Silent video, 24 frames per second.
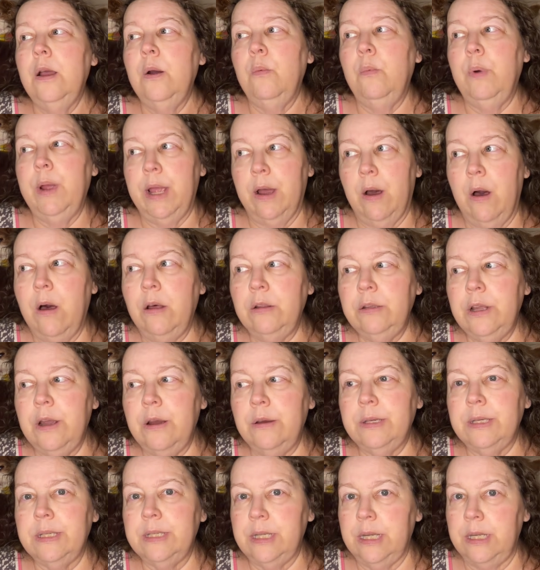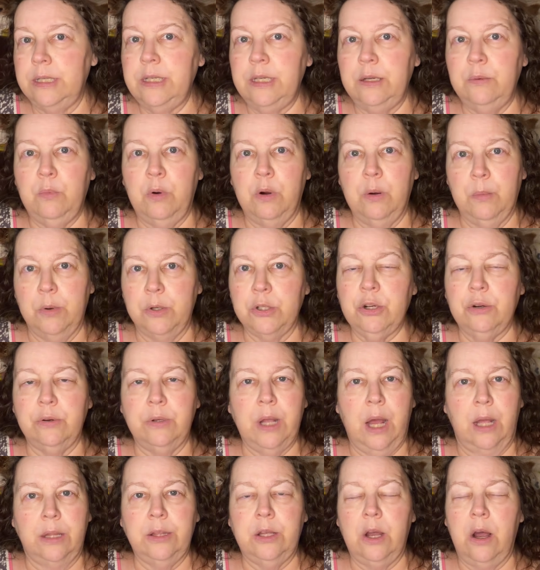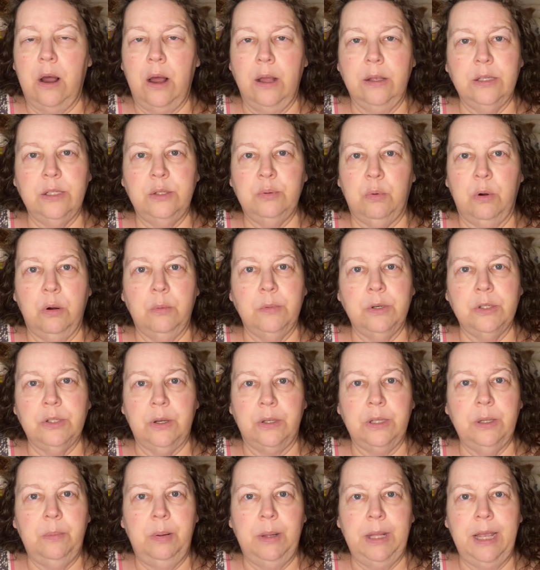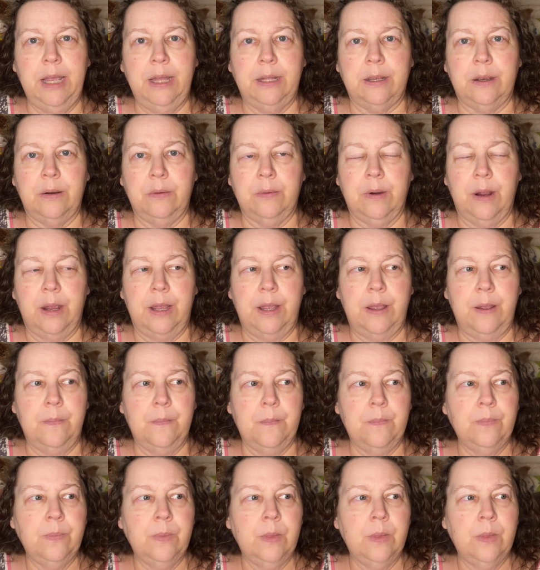We all know that Scentsy warmers are not the hottest warmers on the planet, right?